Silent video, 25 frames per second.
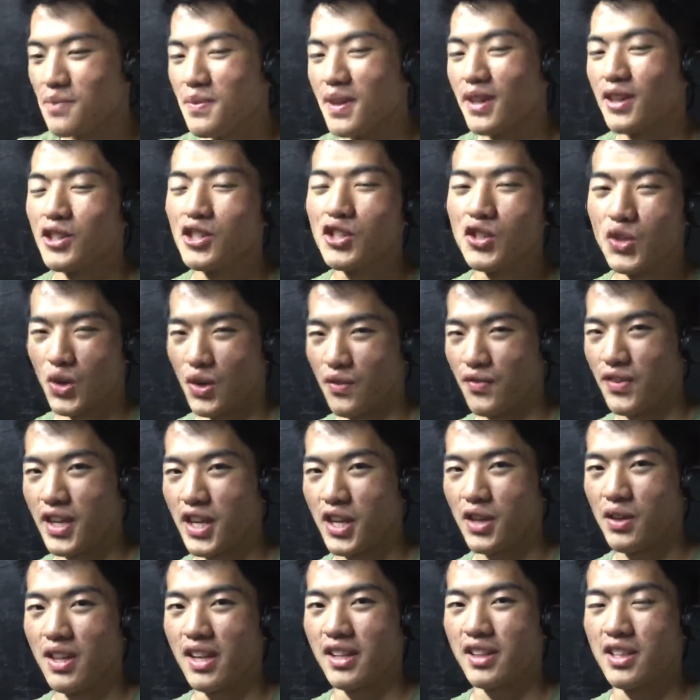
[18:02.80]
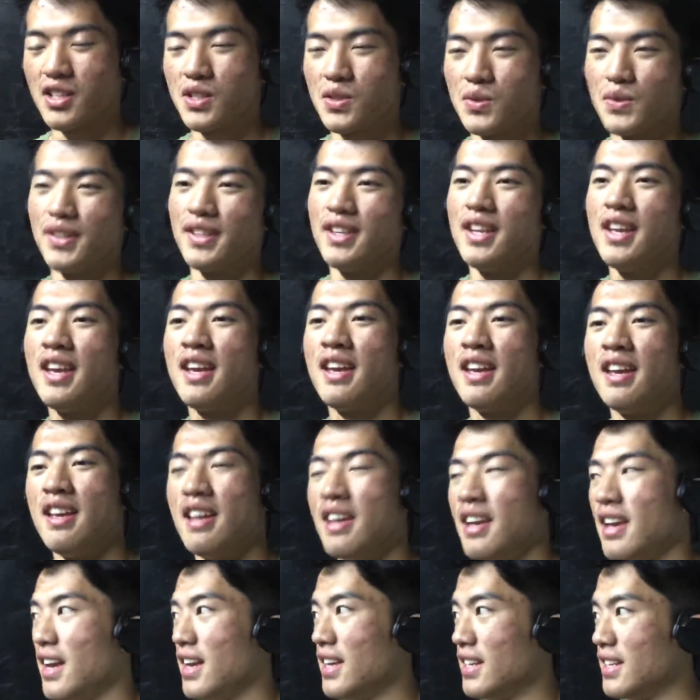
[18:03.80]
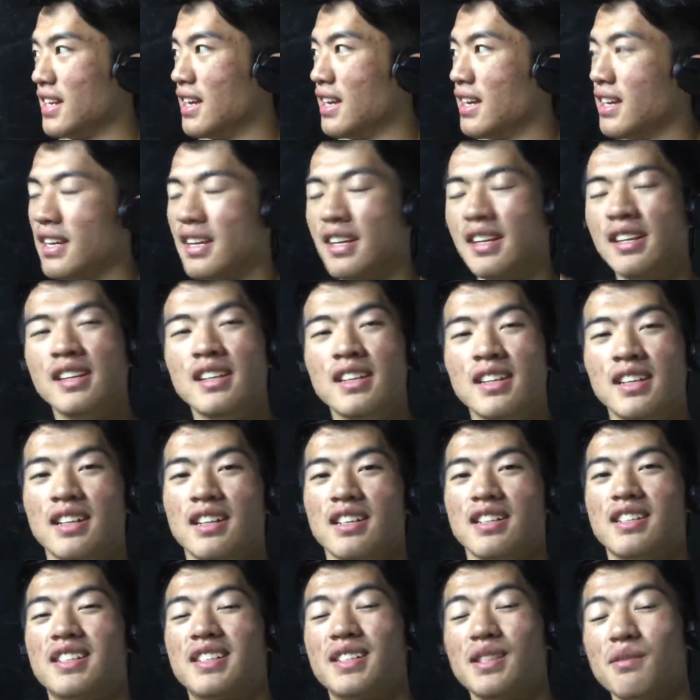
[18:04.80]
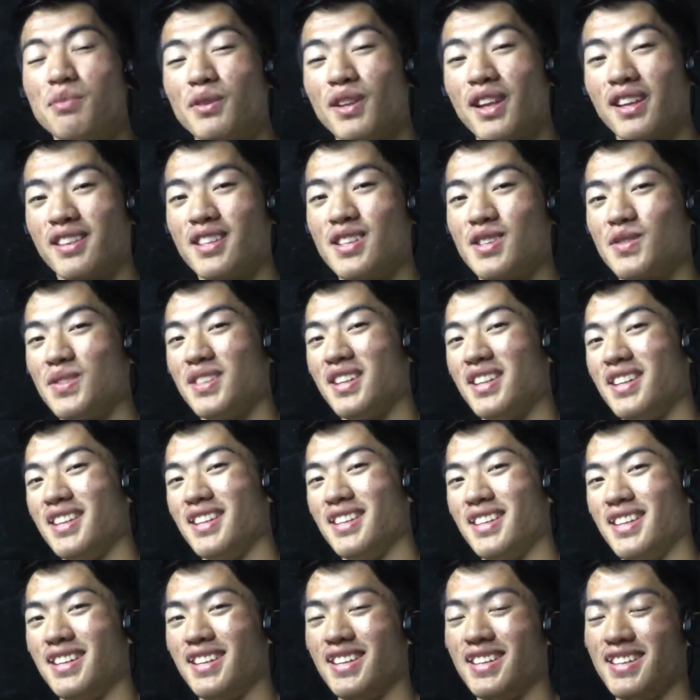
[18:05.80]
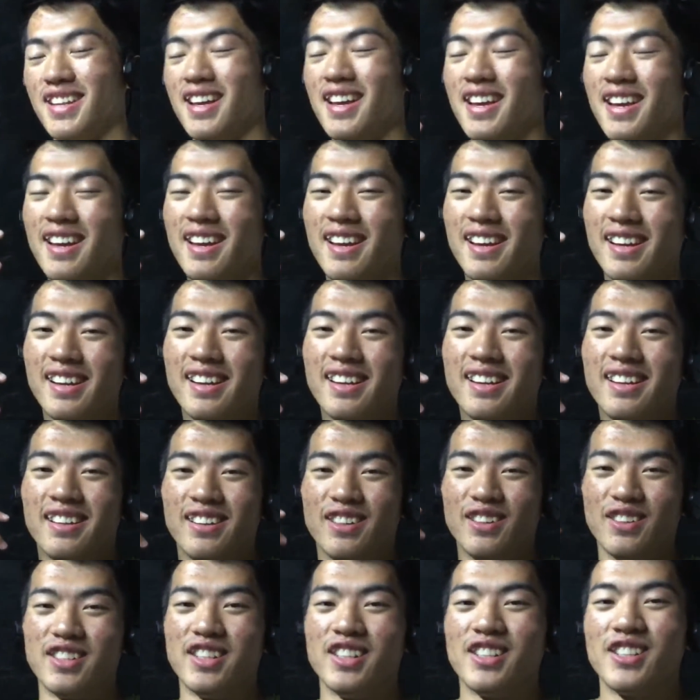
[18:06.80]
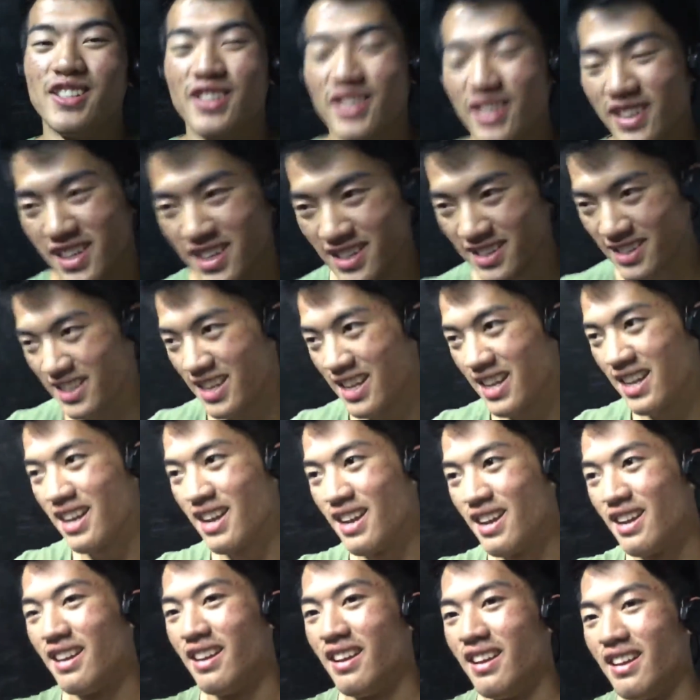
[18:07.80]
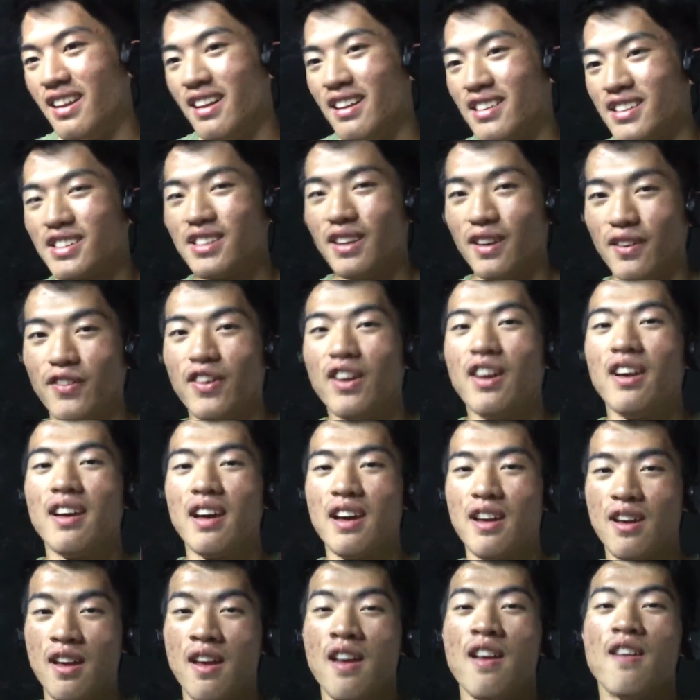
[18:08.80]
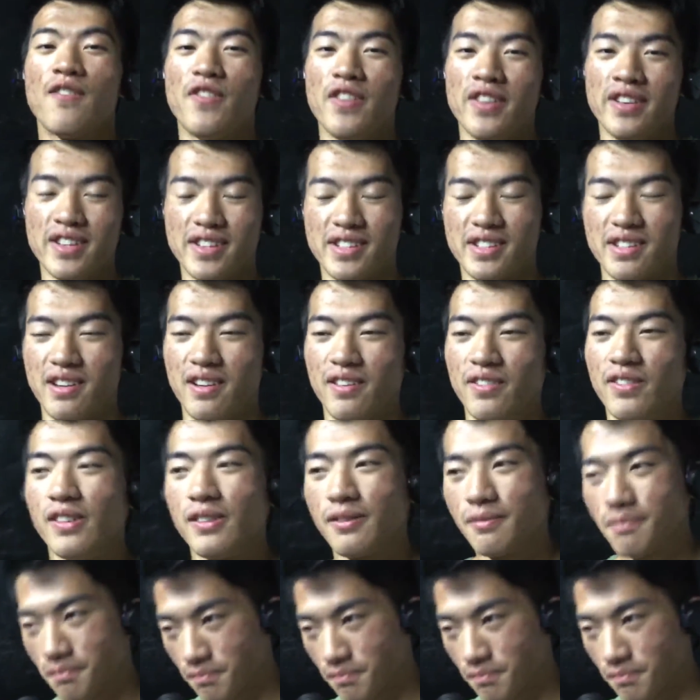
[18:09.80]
to make a short video like this one, and just simple like this one, and you know, teaching you guys stuff, fitness stuff.